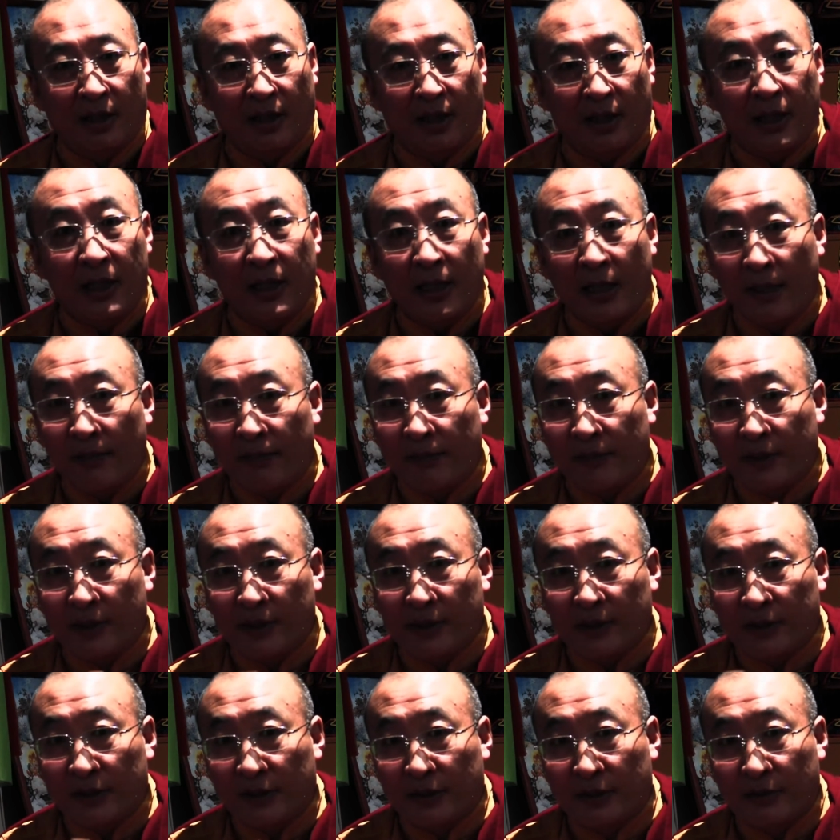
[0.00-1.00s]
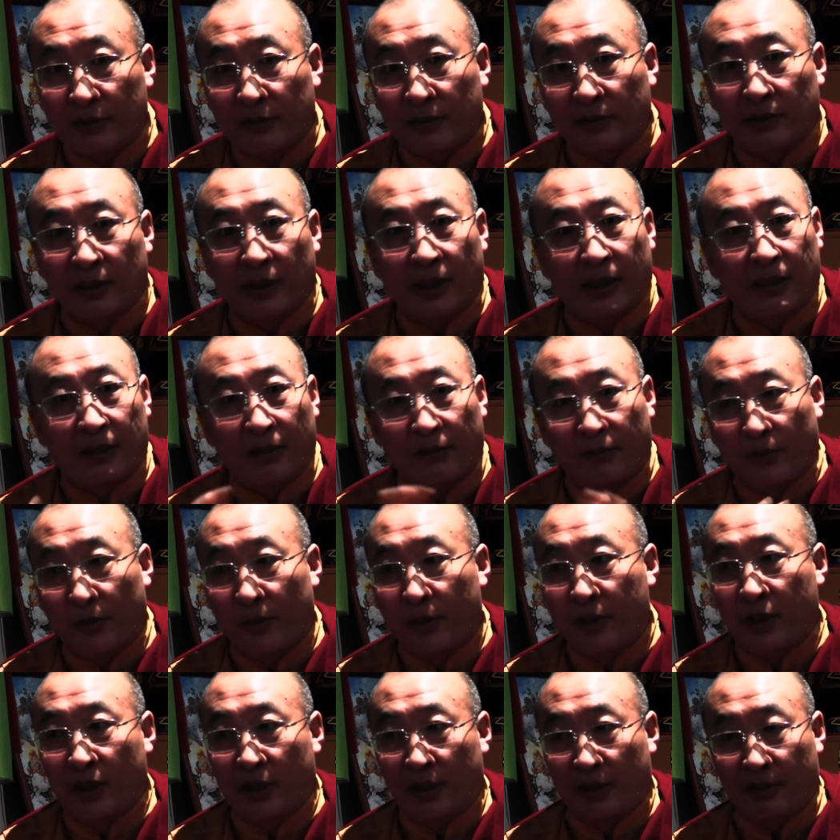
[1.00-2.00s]
He left his school at
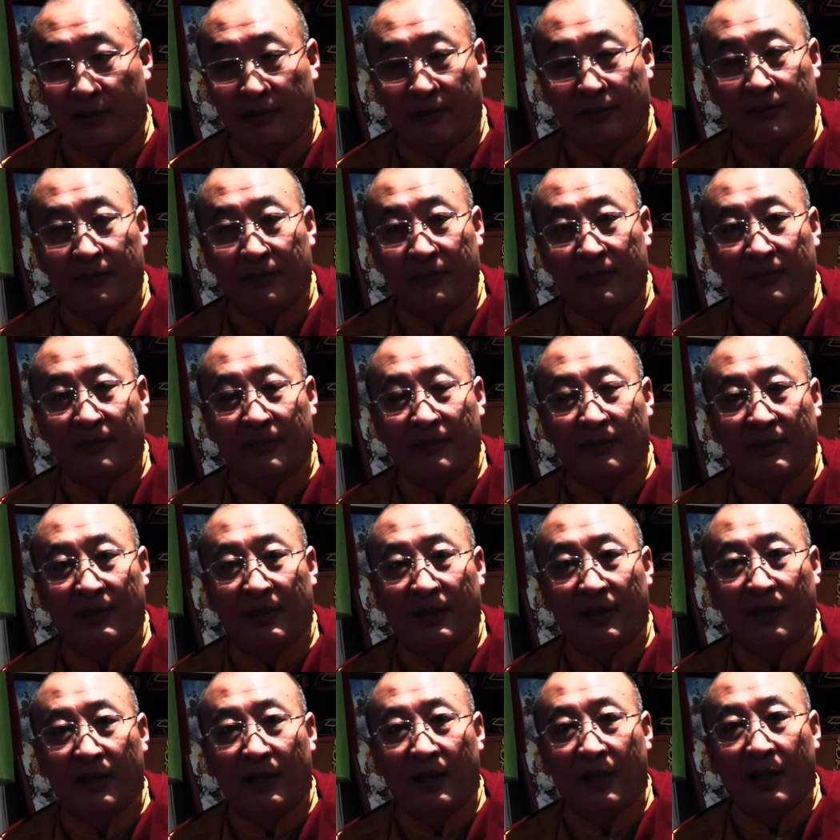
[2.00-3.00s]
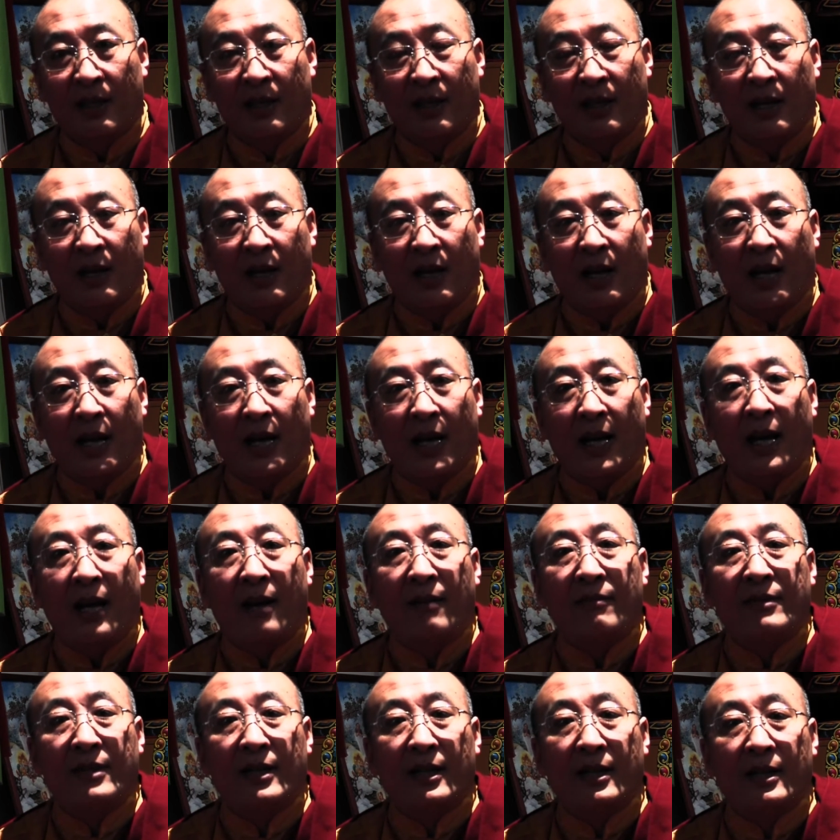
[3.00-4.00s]
14. And
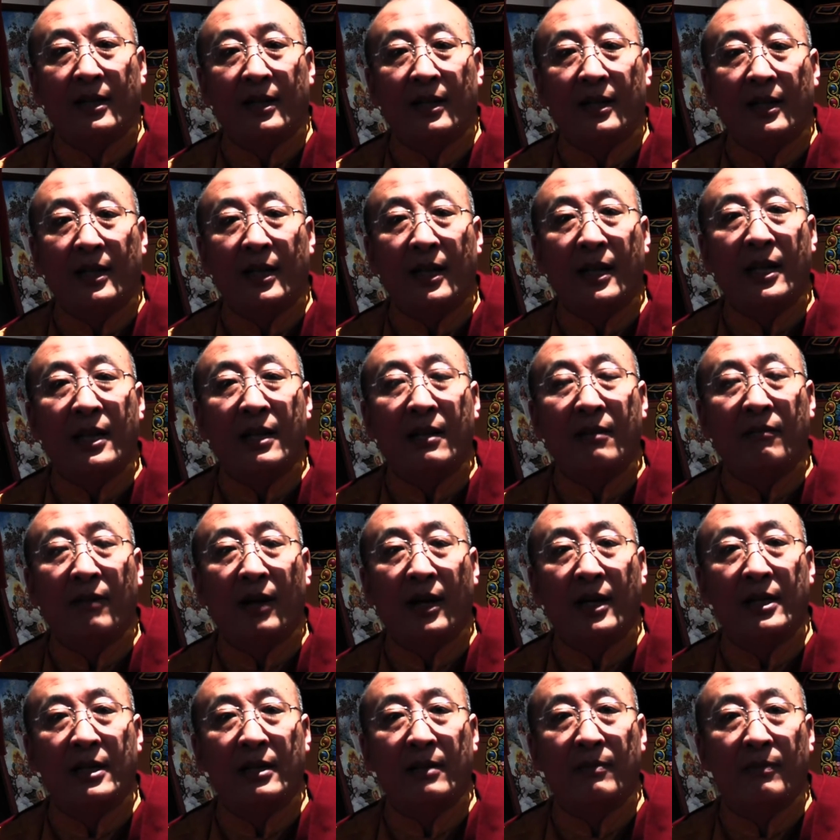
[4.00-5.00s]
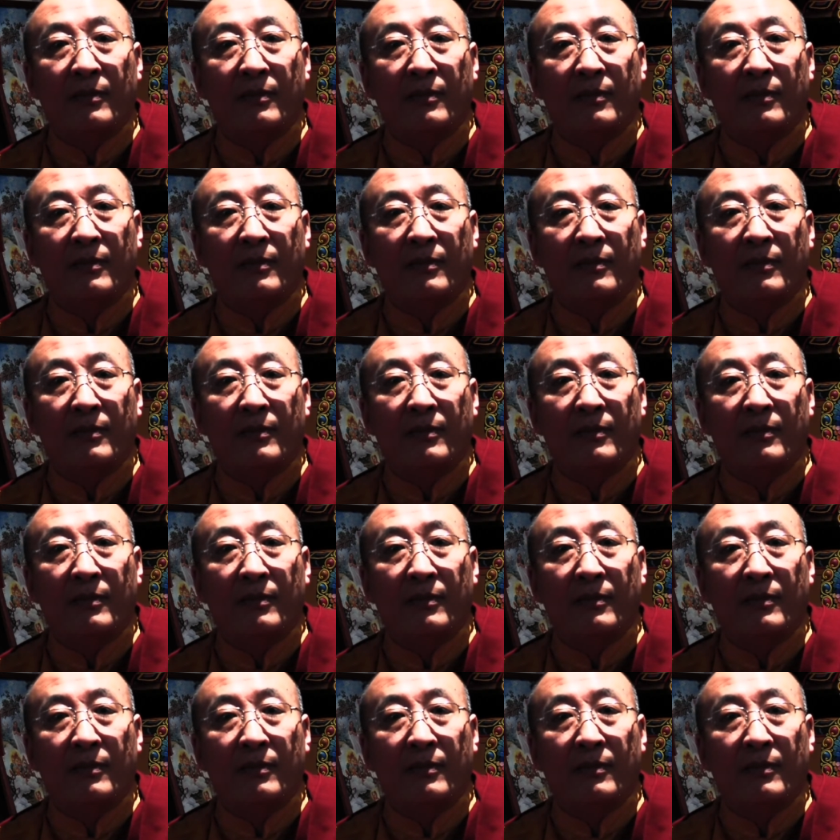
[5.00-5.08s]
after he want